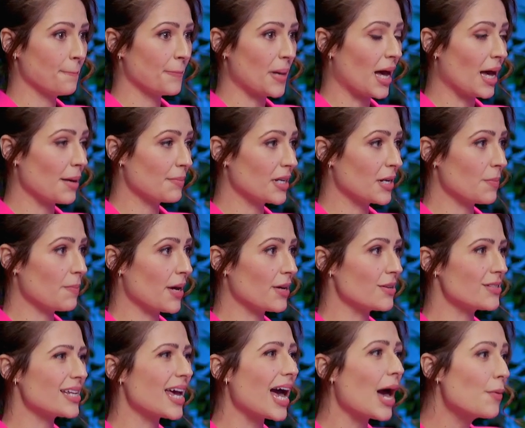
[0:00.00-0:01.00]
I'm going to
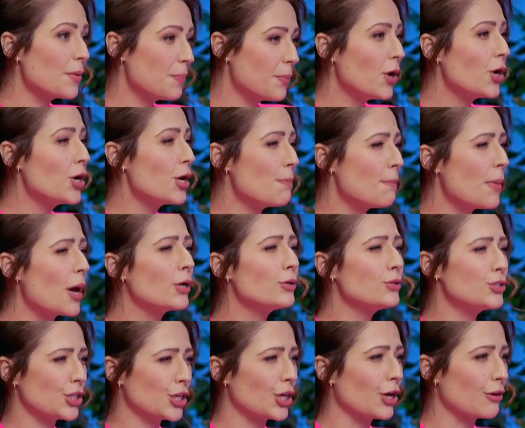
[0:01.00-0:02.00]
post it. I would put an
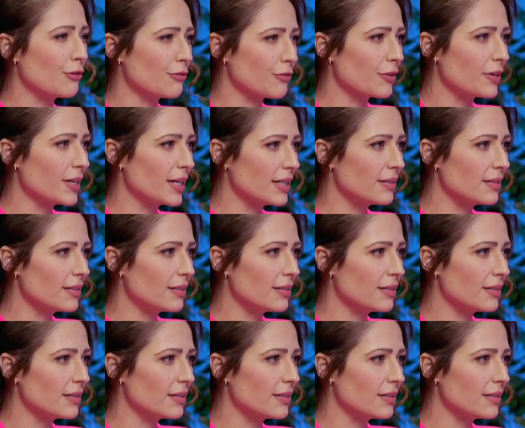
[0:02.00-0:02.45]
emoji over it